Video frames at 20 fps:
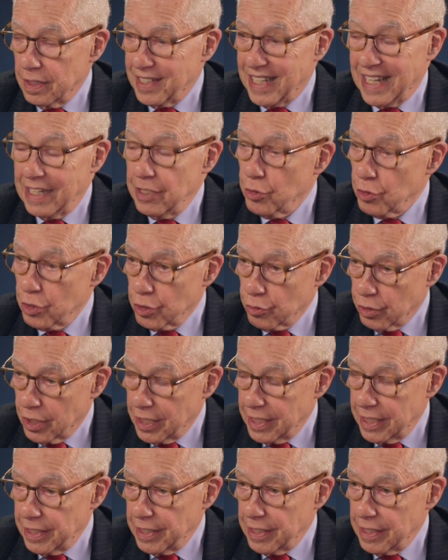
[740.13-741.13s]
that
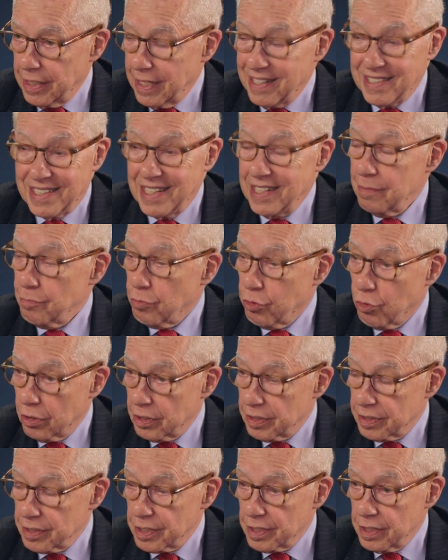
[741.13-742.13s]
notoriety, and that
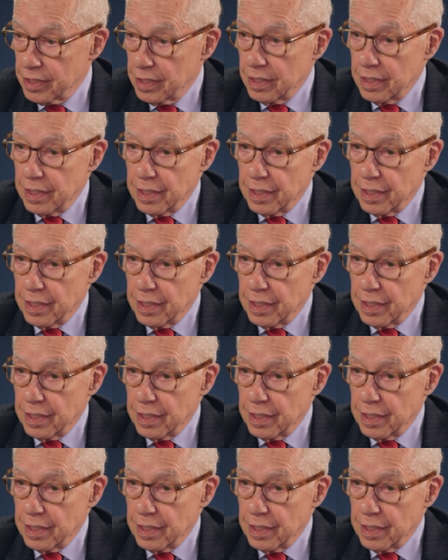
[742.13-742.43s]
importance,